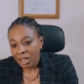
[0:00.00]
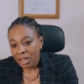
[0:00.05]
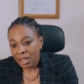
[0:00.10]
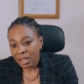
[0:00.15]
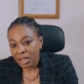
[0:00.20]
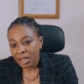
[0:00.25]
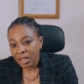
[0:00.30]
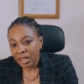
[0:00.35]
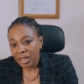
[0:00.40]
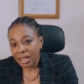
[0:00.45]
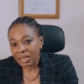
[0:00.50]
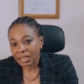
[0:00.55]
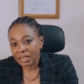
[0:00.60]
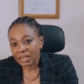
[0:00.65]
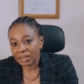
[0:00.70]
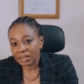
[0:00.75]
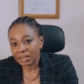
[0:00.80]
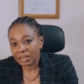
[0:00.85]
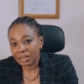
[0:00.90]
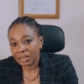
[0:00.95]
At
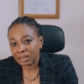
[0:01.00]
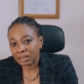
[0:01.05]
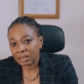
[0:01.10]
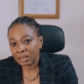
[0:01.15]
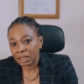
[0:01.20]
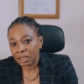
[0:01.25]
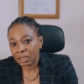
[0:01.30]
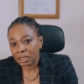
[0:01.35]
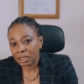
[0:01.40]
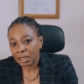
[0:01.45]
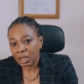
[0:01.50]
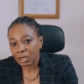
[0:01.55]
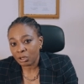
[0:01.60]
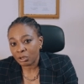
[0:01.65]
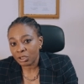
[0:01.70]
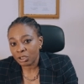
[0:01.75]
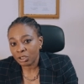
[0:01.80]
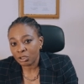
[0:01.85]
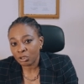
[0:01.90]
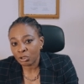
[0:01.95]
least
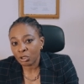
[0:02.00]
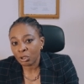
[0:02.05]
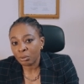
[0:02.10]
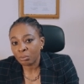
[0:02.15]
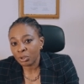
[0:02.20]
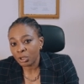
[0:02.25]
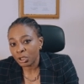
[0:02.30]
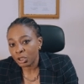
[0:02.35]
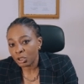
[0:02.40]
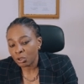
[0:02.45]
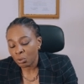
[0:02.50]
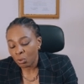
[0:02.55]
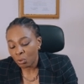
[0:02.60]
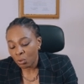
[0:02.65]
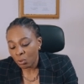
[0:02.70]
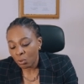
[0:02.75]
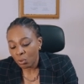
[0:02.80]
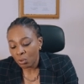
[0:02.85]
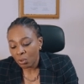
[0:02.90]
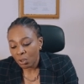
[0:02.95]
according to
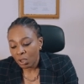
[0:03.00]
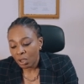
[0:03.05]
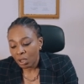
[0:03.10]
WHO,